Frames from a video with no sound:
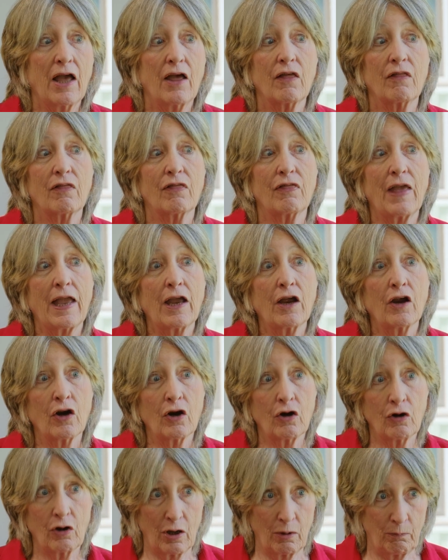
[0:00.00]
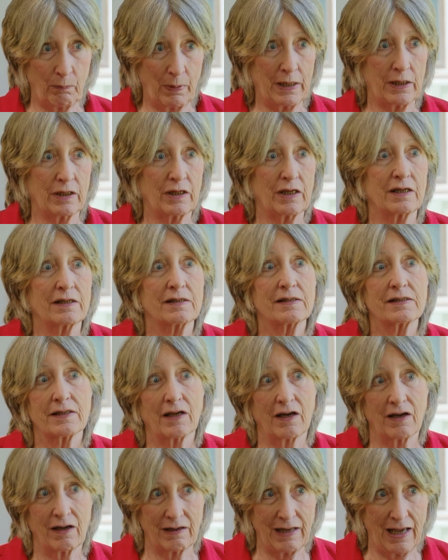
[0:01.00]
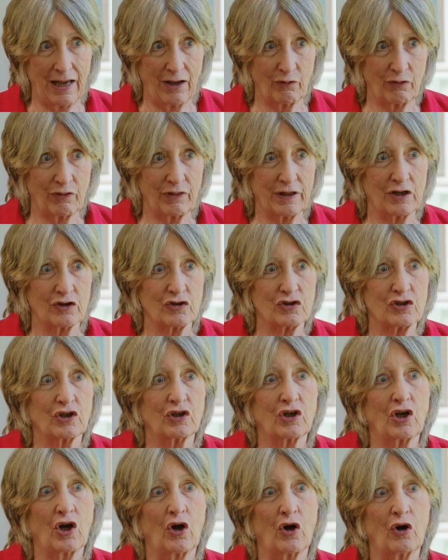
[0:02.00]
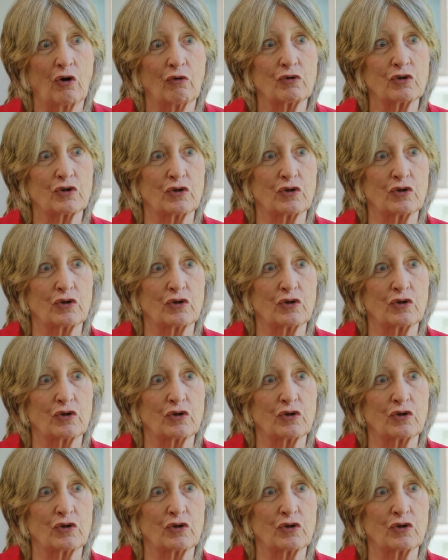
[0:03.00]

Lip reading: their opinions on how things should go